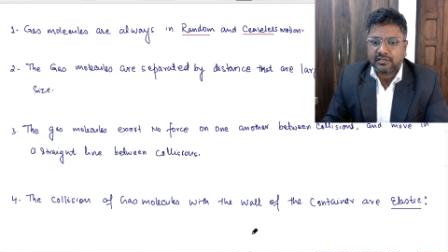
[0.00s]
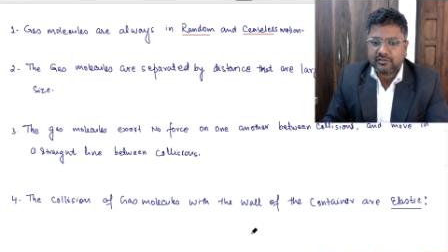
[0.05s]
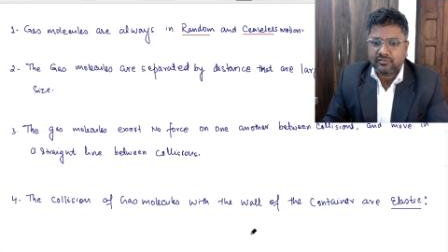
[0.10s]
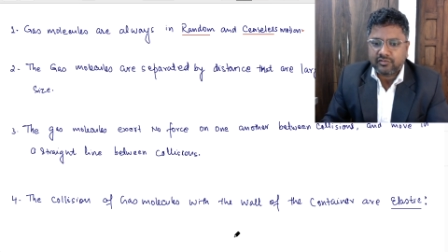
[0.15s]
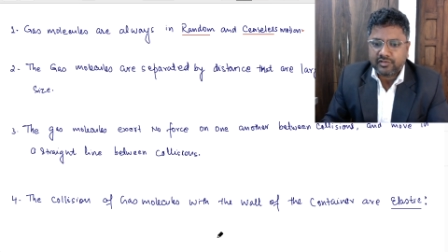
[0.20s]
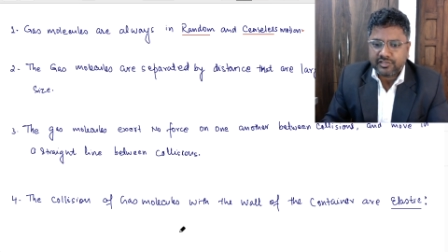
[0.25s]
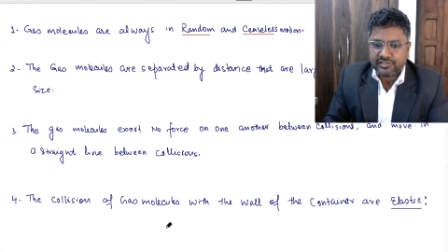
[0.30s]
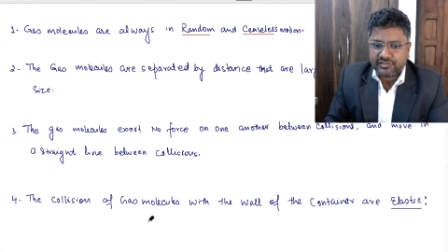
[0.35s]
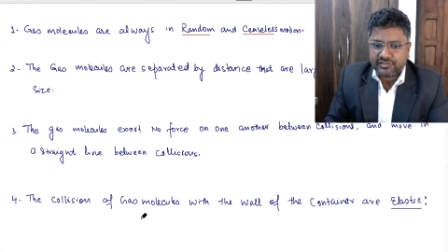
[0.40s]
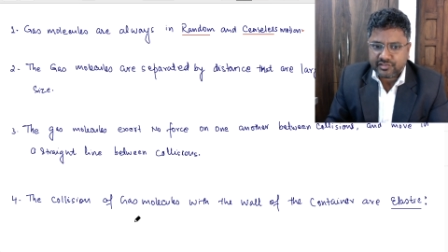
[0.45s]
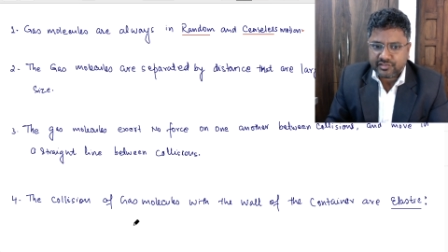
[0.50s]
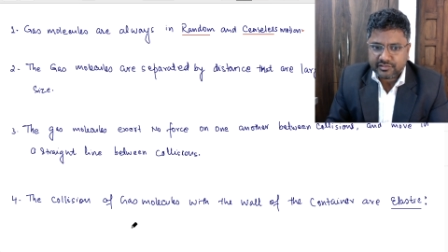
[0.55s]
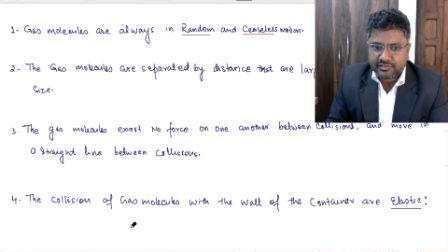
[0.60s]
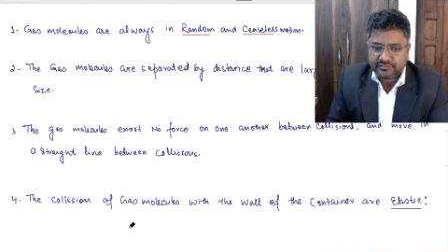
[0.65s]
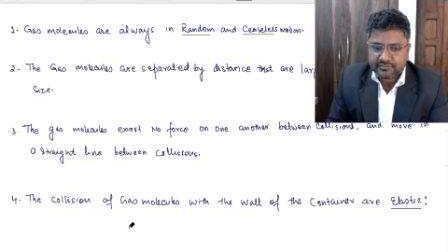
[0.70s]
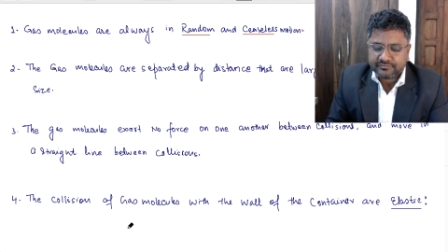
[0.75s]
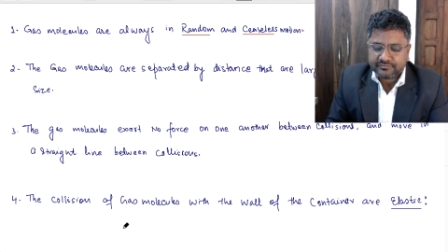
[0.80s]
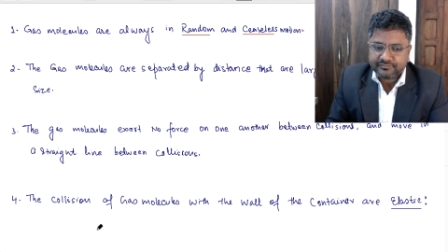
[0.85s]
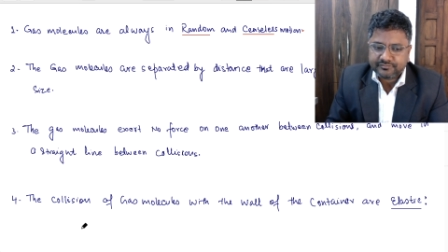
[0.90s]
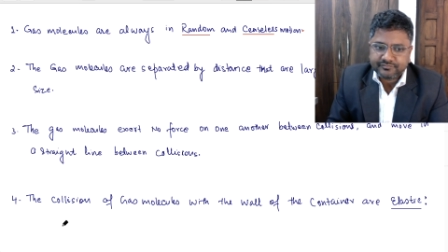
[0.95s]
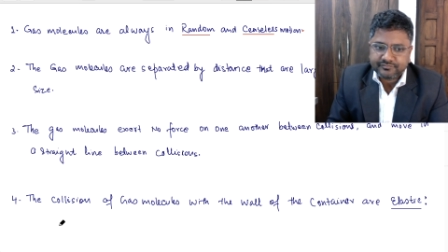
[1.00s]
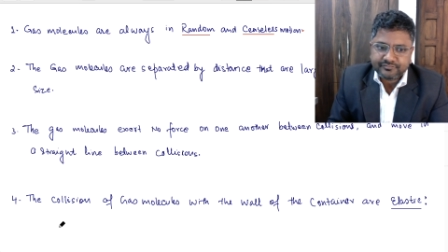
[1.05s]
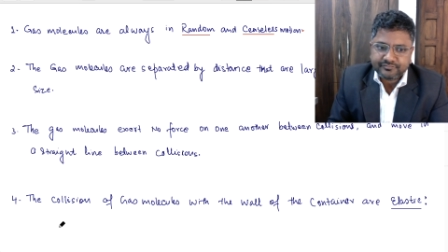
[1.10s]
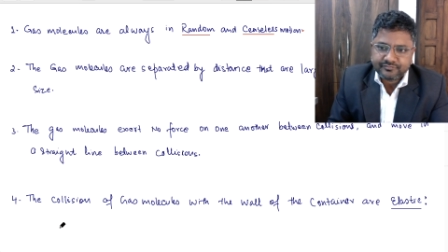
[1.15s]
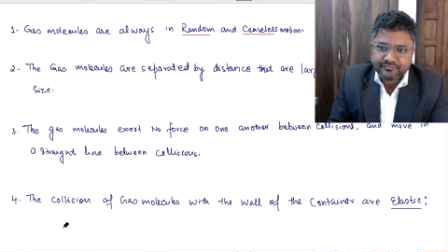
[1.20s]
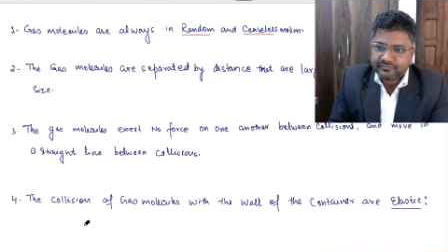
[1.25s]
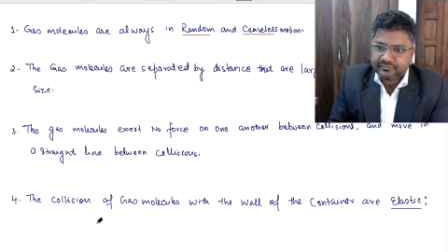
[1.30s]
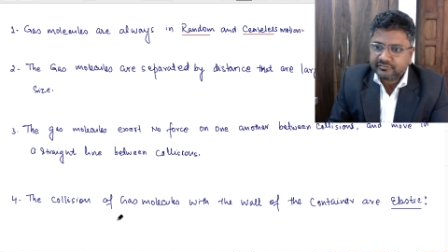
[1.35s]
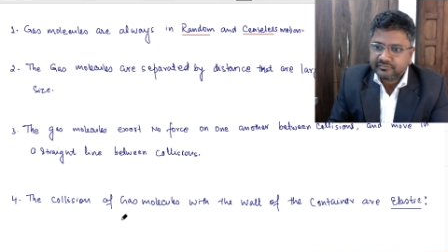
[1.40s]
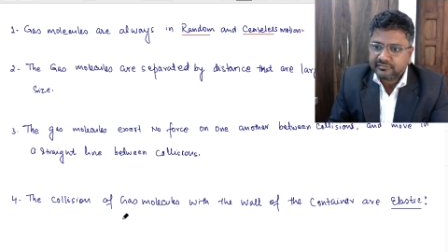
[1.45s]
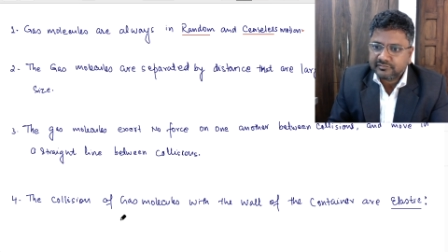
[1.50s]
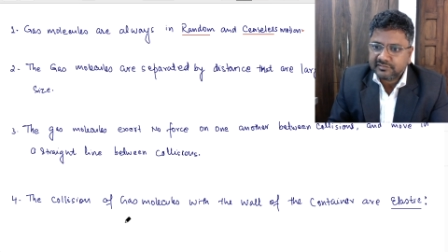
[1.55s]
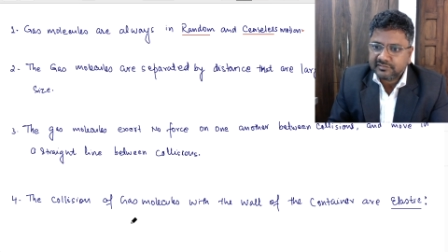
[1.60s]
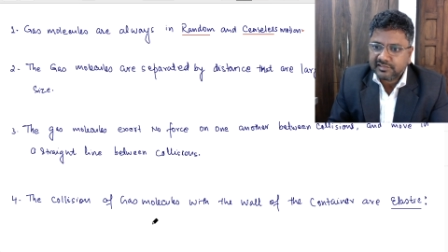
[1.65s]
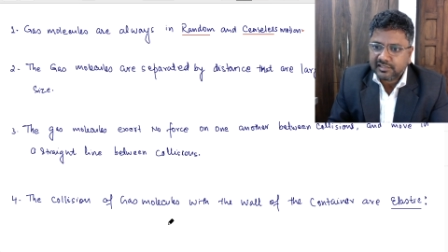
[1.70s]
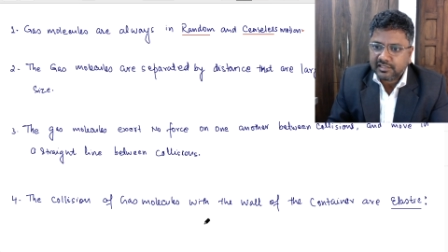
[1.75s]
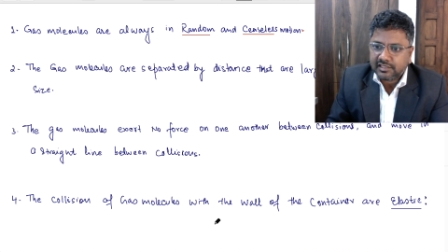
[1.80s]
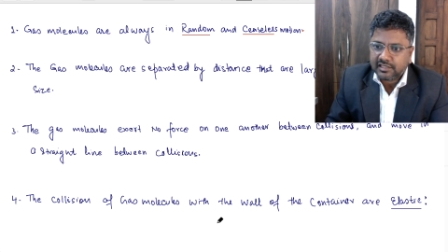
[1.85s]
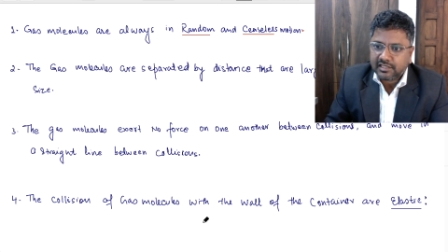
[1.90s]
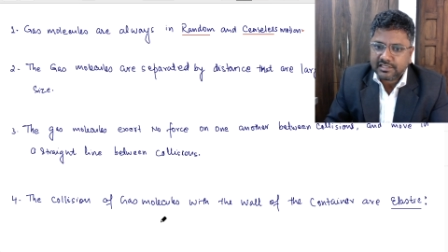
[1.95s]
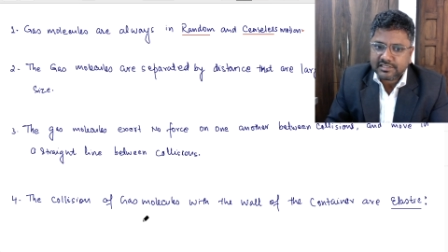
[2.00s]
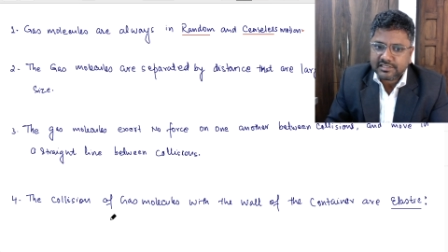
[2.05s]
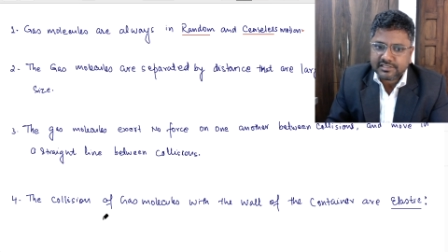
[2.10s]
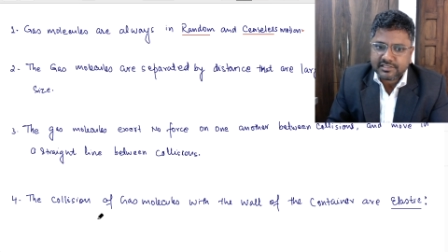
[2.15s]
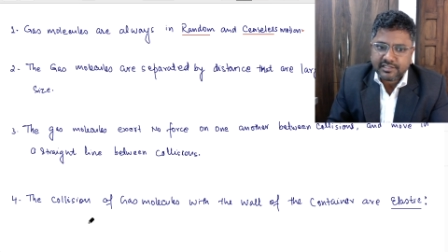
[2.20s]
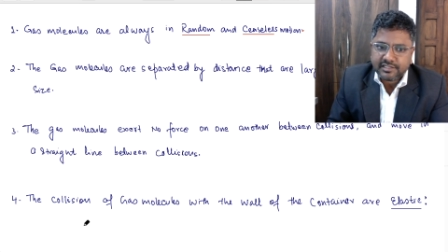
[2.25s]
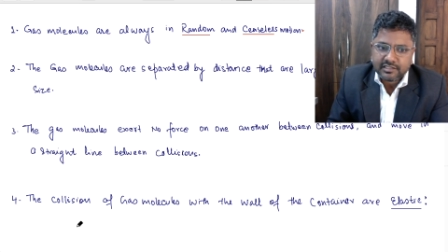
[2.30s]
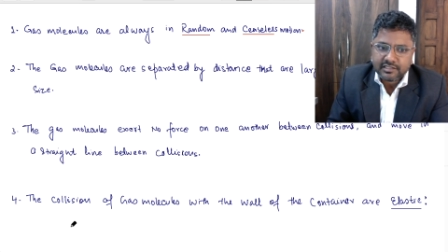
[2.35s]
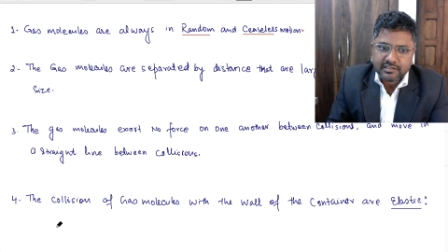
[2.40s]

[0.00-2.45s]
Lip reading: collision. Elastic,